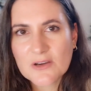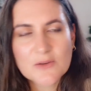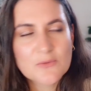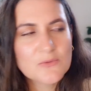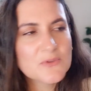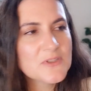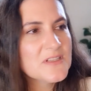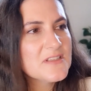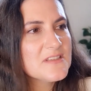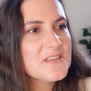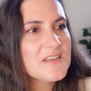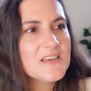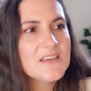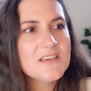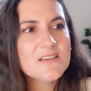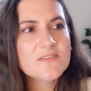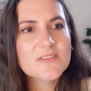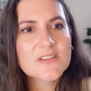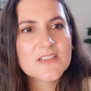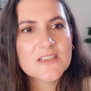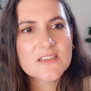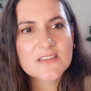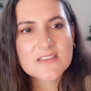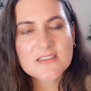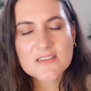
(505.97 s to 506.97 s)
I wouldn't say
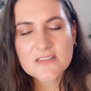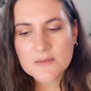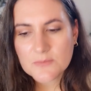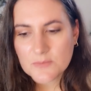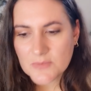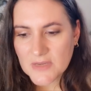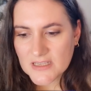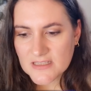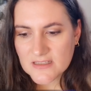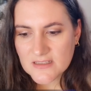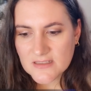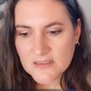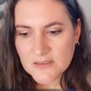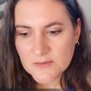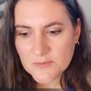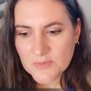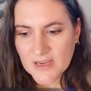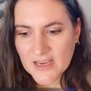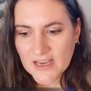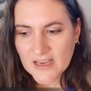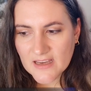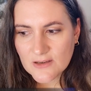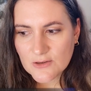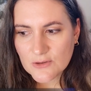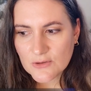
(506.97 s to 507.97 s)
even it's the best
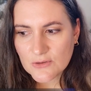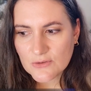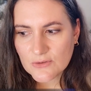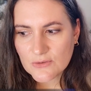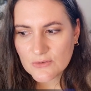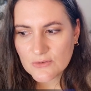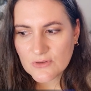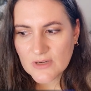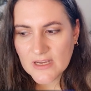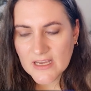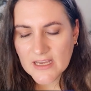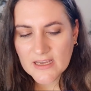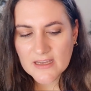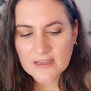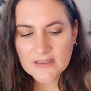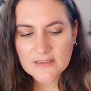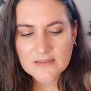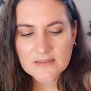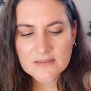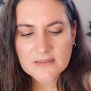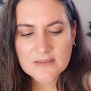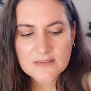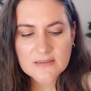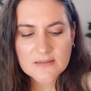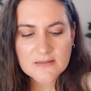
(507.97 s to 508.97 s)
tobacco,
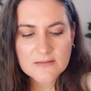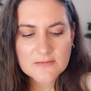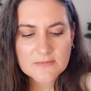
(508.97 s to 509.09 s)
and